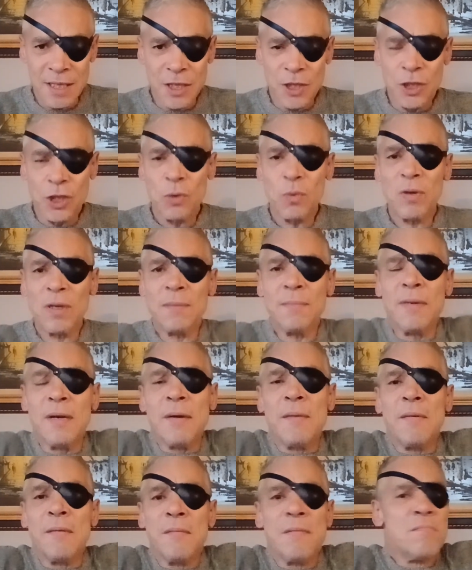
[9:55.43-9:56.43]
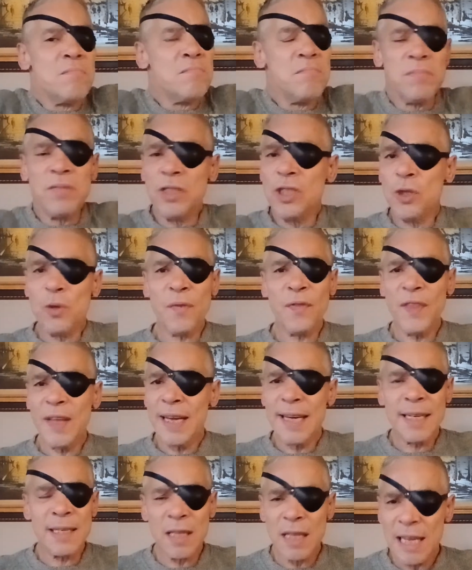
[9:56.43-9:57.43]
You are you
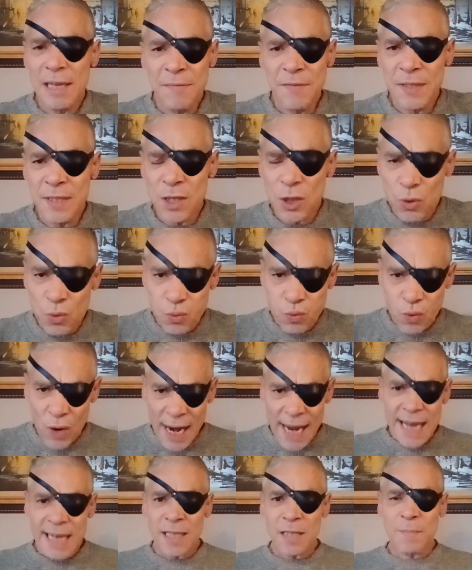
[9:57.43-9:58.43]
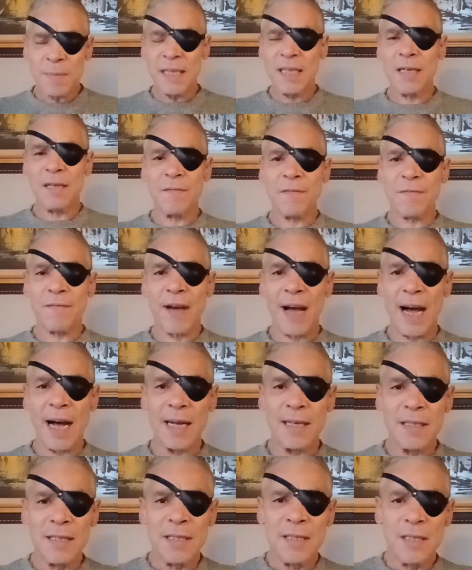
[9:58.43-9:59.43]
think life is grand being fat.